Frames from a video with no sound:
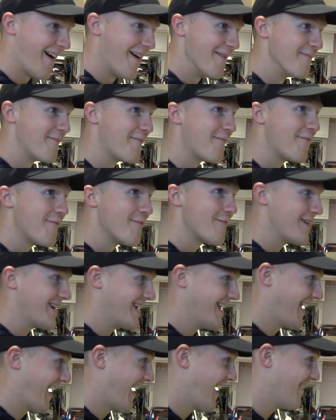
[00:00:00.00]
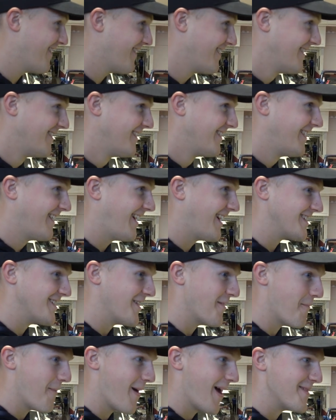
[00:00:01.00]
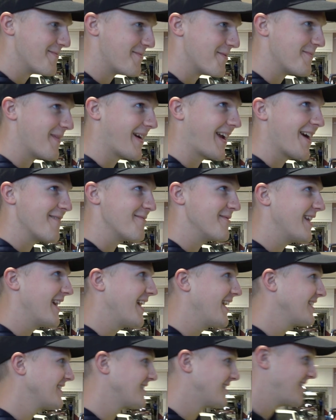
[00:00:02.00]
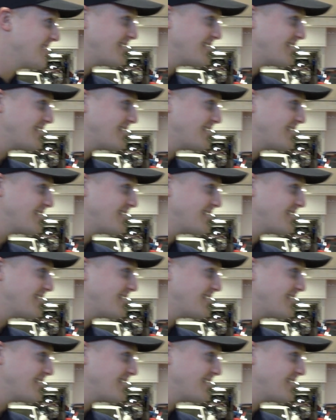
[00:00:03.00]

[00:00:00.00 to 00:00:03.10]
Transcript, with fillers: I'm freaking out. I don't know where to put my camera next.